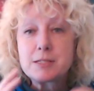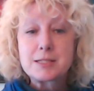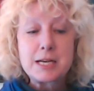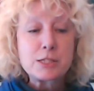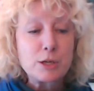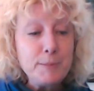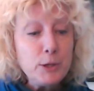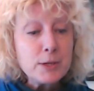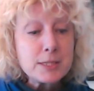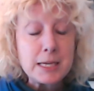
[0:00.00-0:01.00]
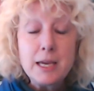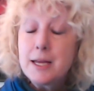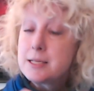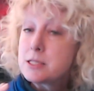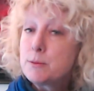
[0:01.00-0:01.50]
to Success community,
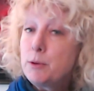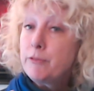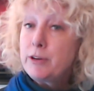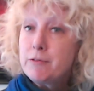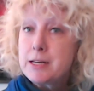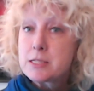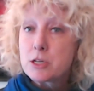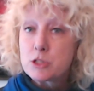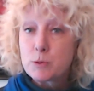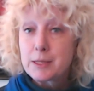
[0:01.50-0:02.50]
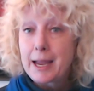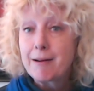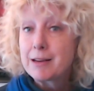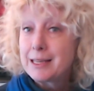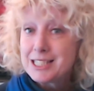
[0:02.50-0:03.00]
did some lovely research with
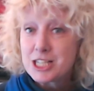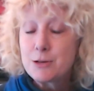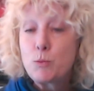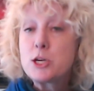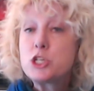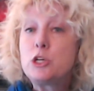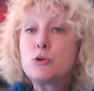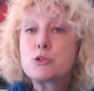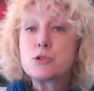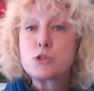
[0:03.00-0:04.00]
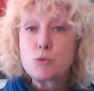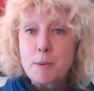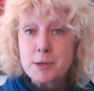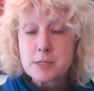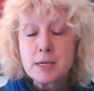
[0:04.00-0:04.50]
Karen Jin where she looked at
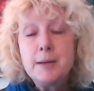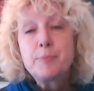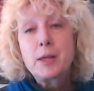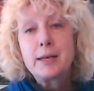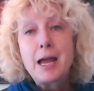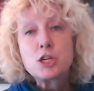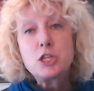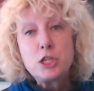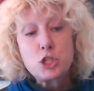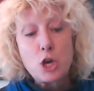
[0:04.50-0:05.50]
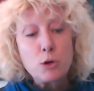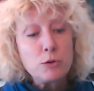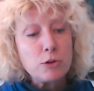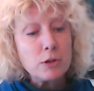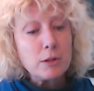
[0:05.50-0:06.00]
swimmers and actually showed
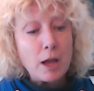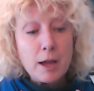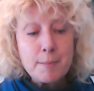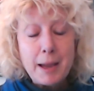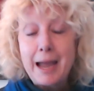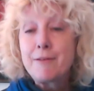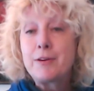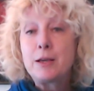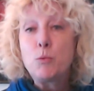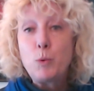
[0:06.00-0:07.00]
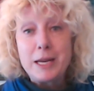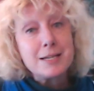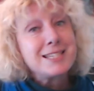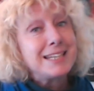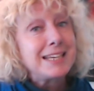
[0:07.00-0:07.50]
that having
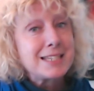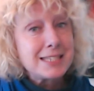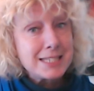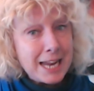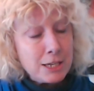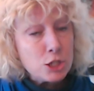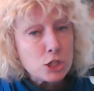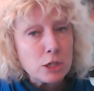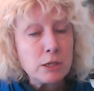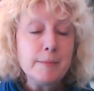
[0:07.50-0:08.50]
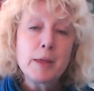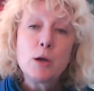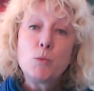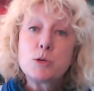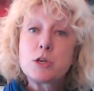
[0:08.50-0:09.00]
weakness in extension
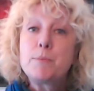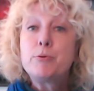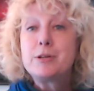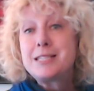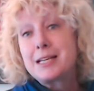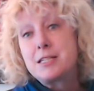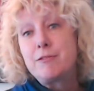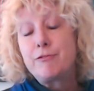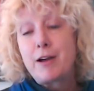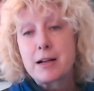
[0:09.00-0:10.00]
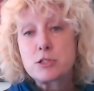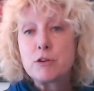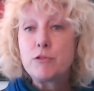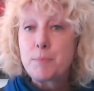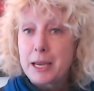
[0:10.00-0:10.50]
was a predictive
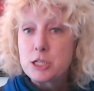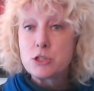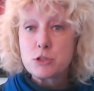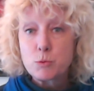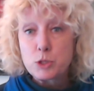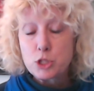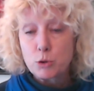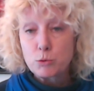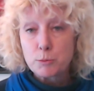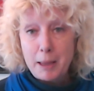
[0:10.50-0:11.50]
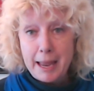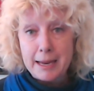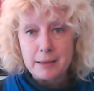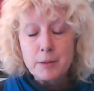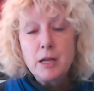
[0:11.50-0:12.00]
factor for patients with shoulder
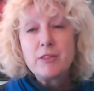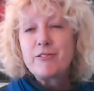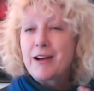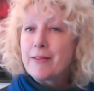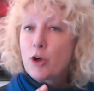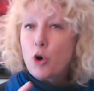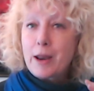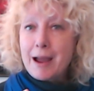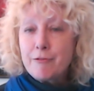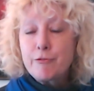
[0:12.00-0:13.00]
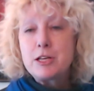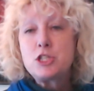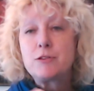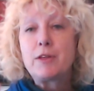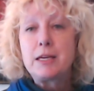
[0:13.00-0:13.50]
pain. They found that on
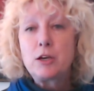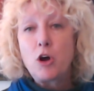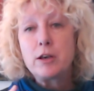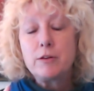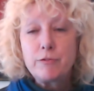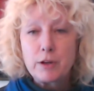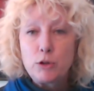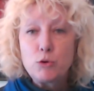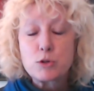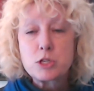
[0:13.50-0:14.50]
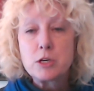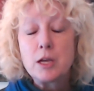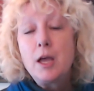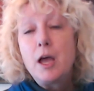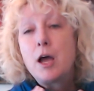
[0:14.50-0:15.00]
average, if they kind of looked at